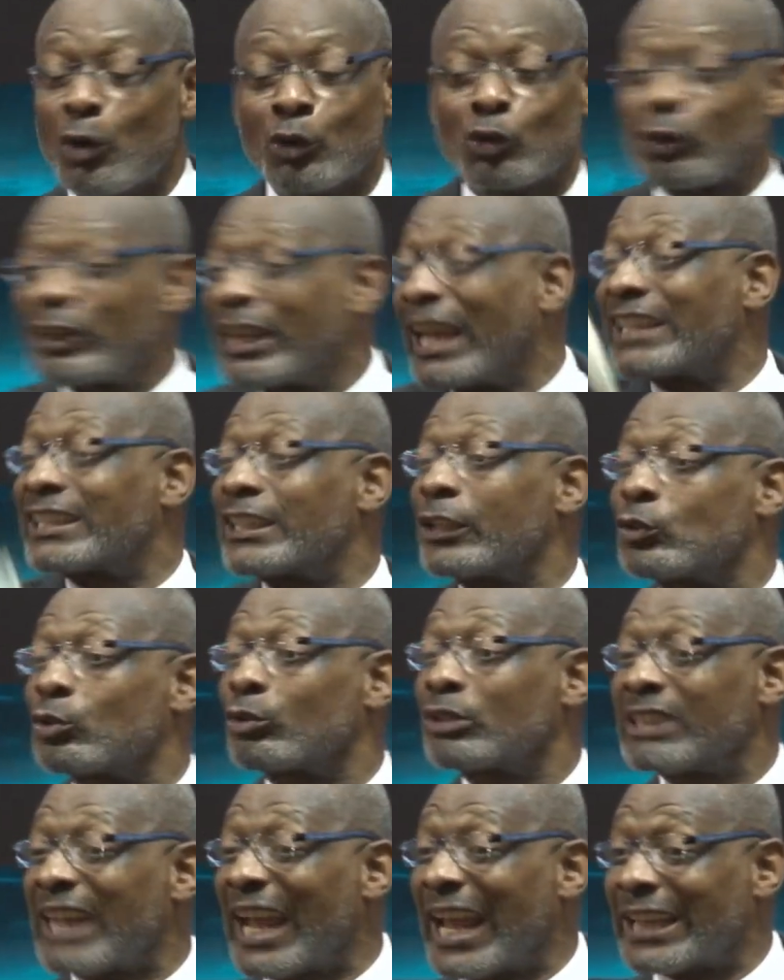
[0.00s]
to get into
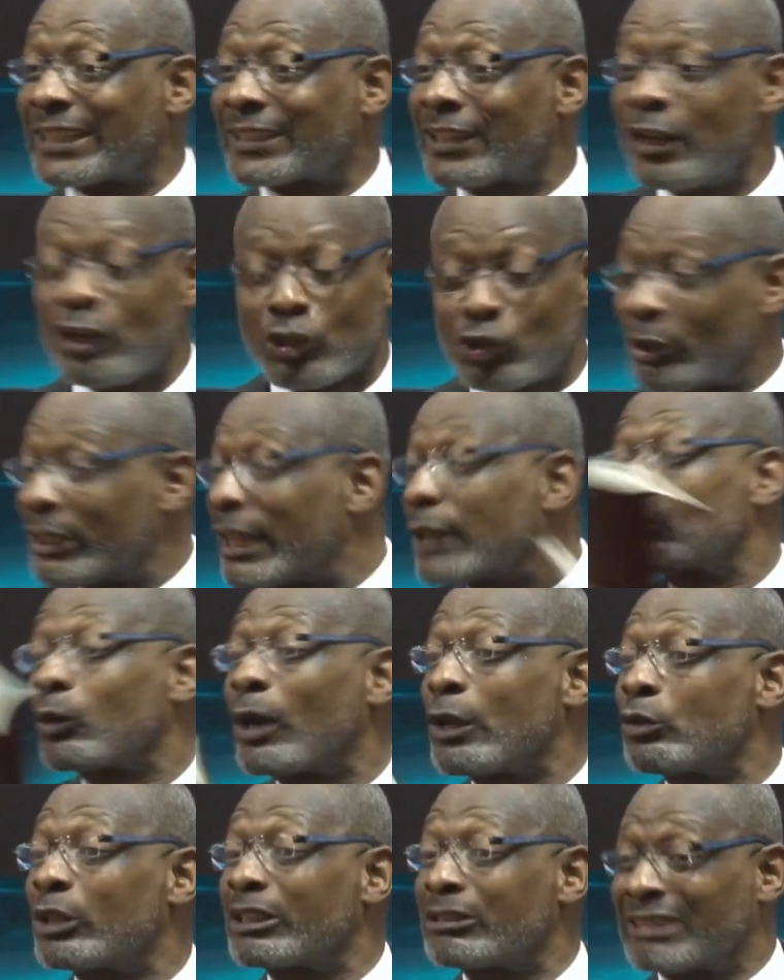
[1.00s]
debt so that
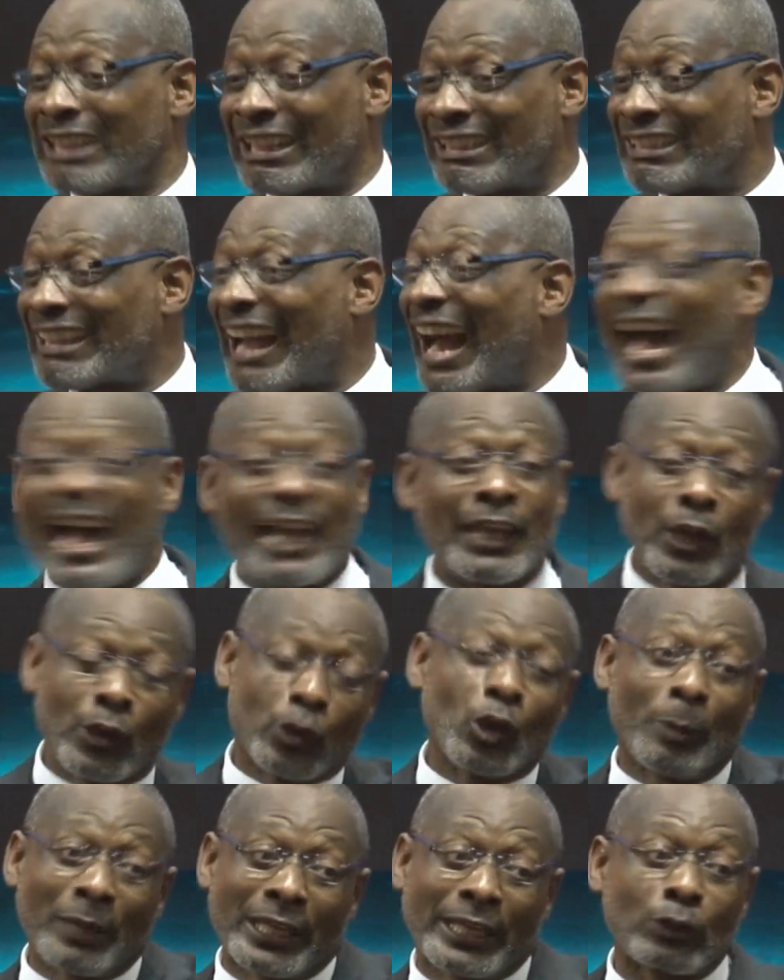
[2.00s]
when you, they die,
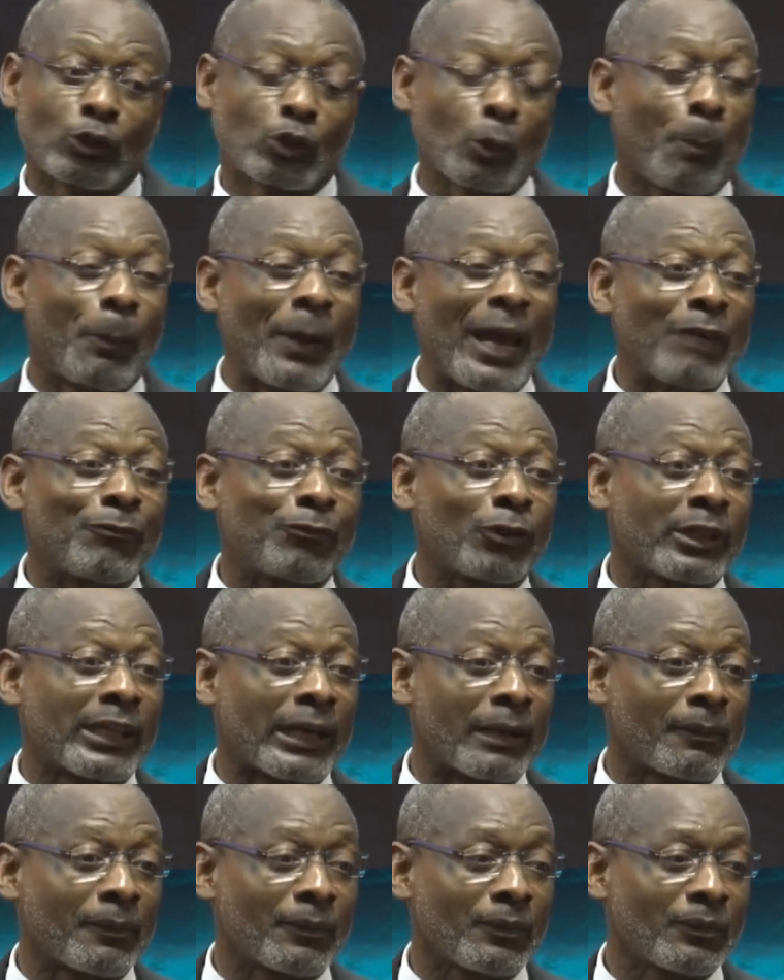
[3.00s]
you begin to pay for
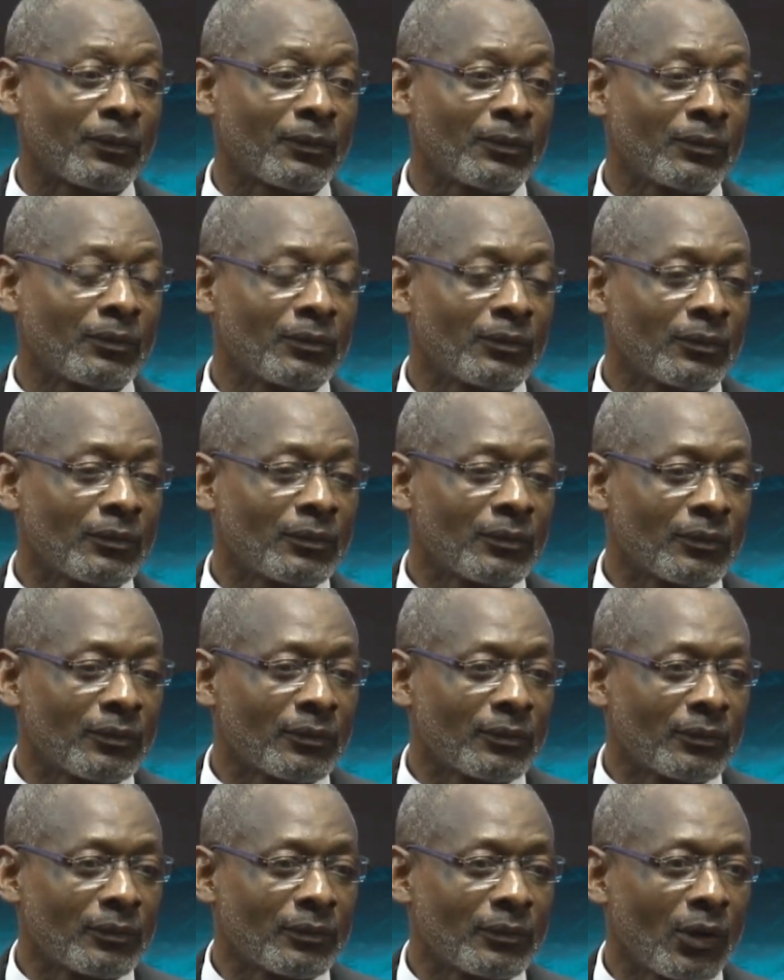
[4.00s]
them.
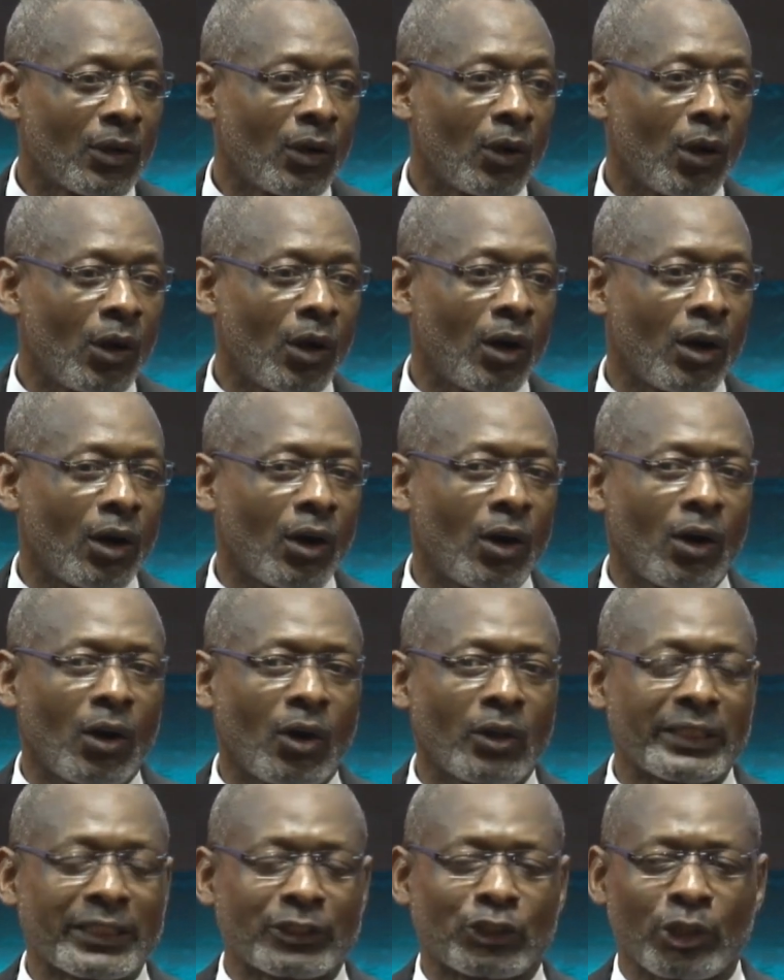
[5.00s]

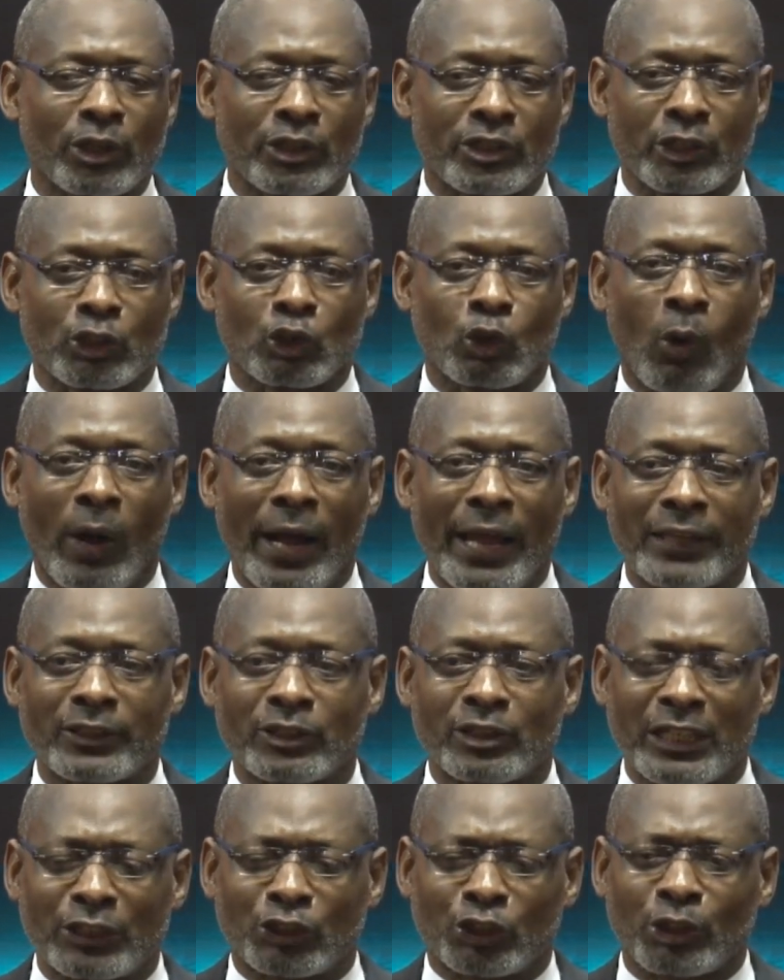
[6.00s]
Oh, the church is quiet.
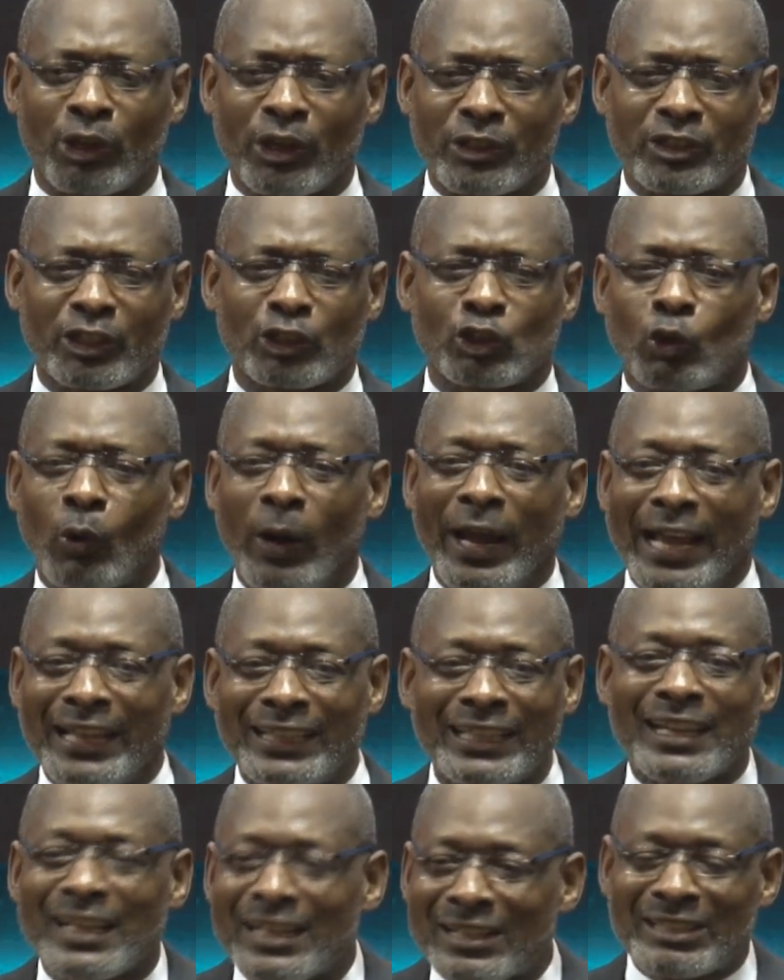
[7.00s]
The church is quiet.
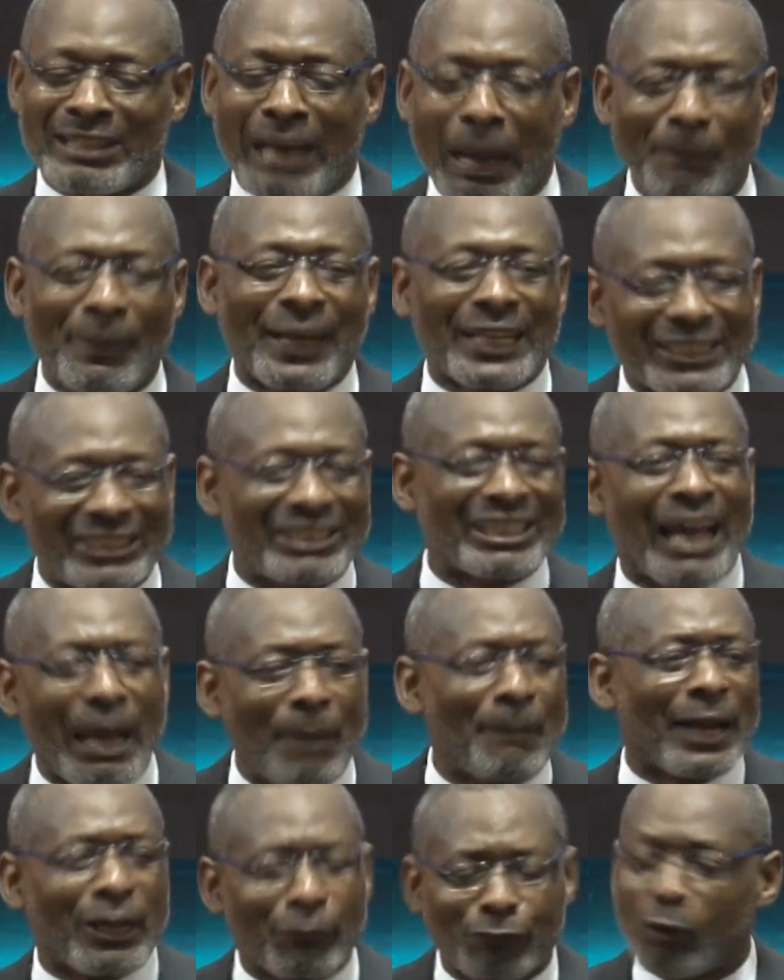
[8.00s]
Somebody say
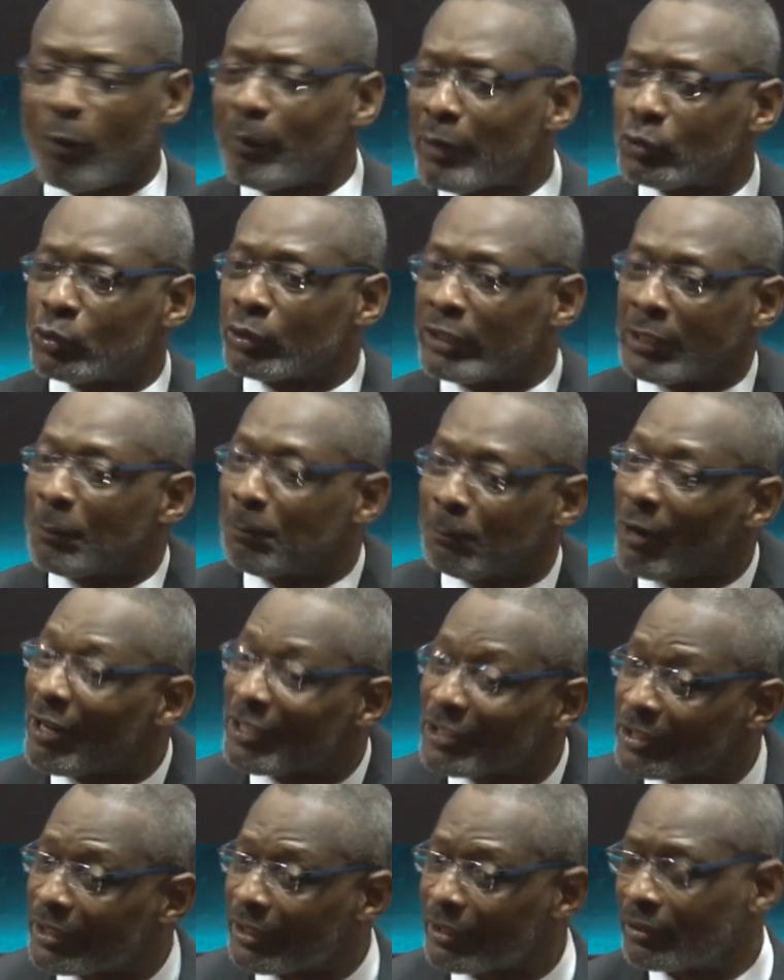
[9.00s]
amen for me to keep
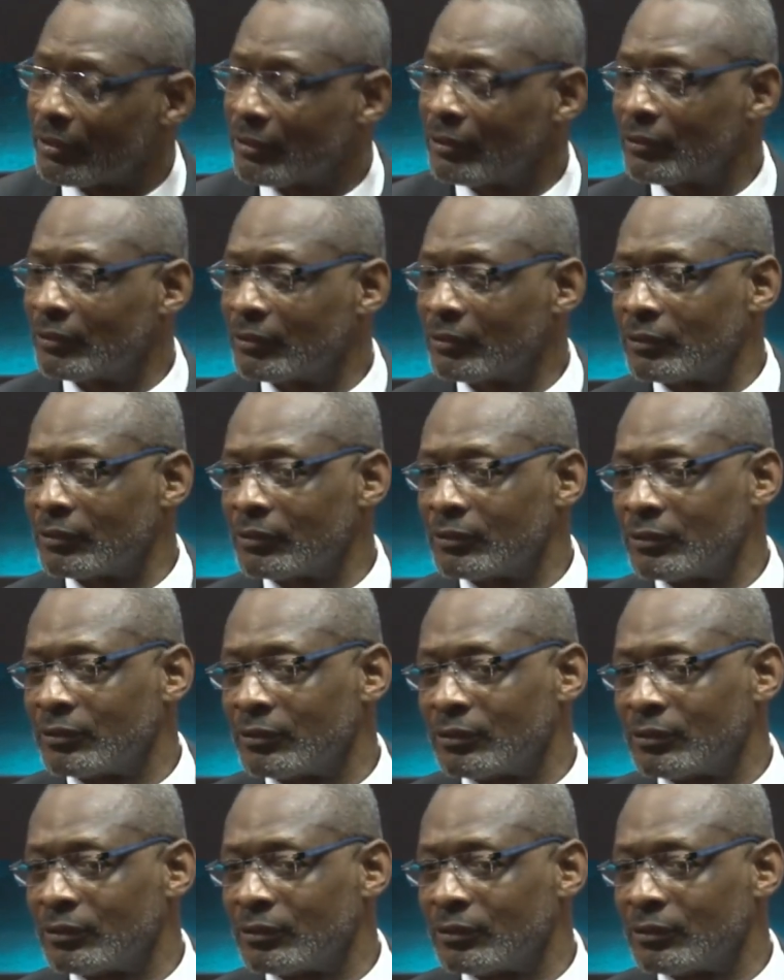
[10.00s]
preaching. Amen.